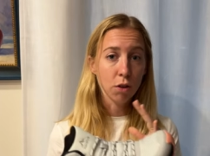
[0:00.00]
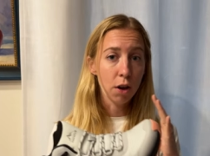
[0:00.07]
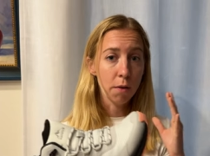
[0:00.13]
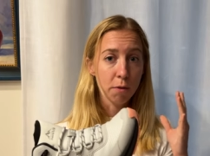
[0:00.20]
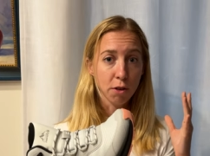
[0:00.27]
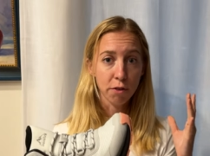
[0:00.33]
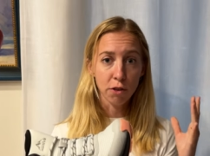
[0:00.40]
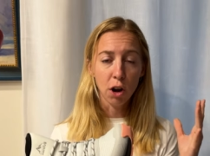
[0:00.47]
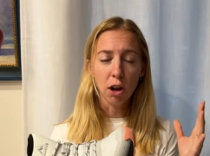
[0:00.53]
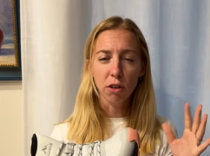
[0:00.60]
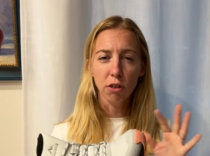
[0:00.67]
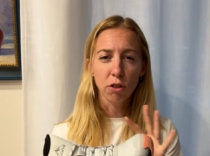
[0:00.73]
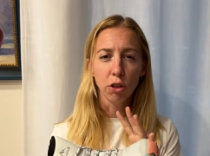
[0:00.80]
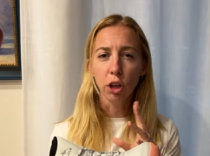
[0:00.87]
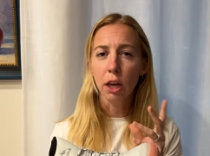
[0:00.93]
I mean, if you're not
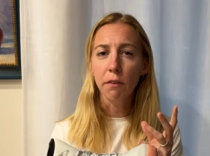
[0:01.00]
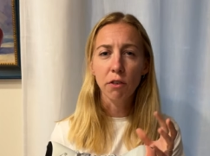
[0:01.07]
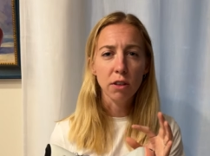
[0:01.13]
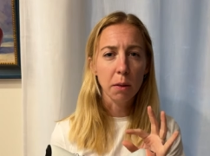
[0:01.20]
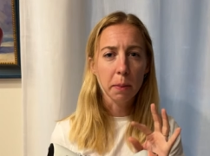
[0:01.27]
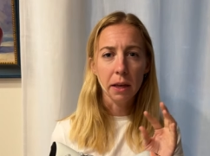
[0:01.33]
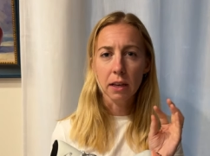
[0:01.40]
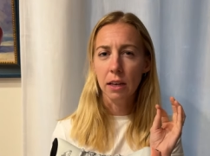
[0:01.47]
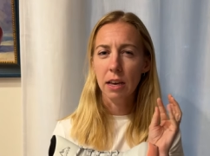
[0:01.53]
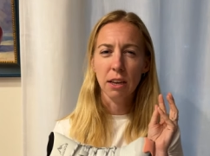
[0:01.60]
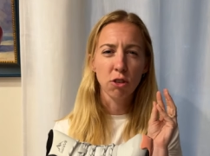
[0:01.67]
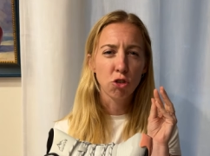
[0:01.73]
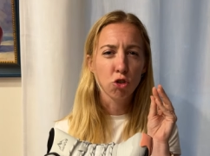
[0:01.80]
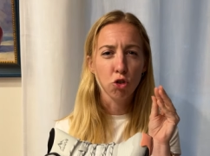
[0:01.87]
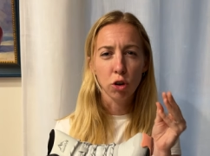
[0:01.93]
looking for something
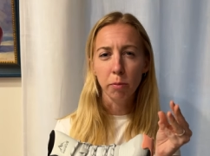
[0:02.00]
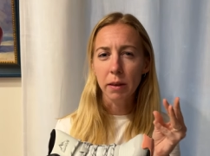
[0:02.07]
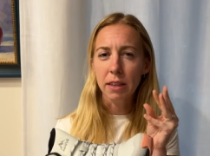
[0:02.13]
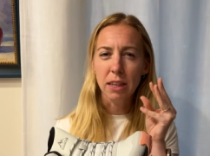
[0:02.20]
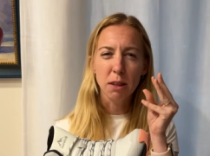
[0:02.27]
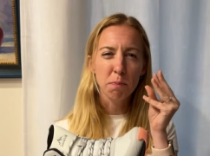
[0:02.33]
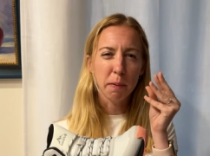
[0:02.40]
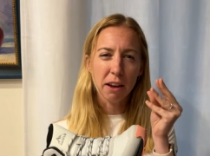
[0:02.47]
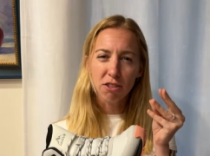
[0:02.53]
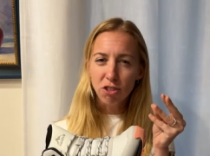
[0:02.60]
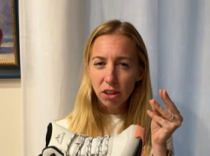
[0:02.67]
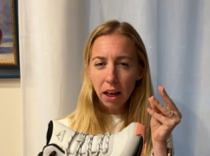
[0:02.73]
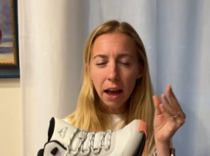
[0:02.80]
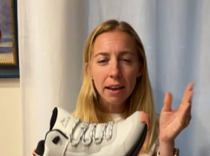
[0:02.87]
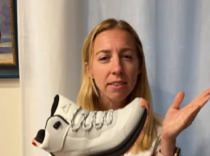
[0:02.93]
extremely
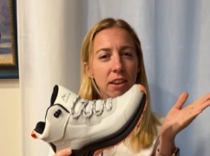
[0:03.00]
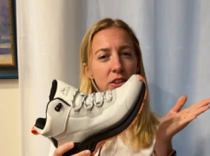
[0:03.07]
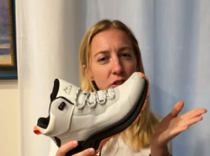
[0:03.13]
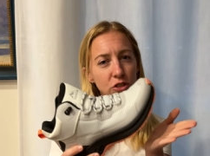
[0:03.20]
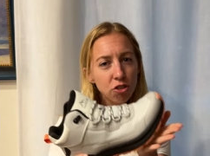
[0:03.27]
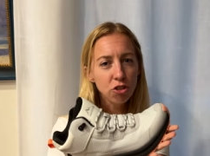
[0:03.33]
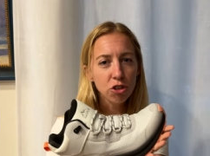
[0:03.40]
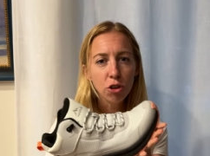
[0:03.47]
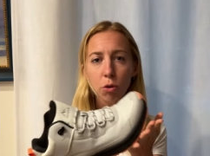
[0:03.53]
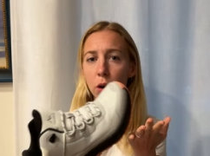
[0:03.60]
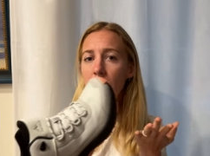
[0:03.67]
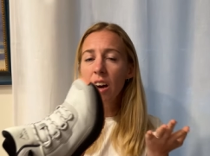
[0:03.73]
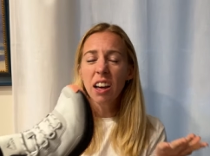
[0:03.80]
specialized in your shoe,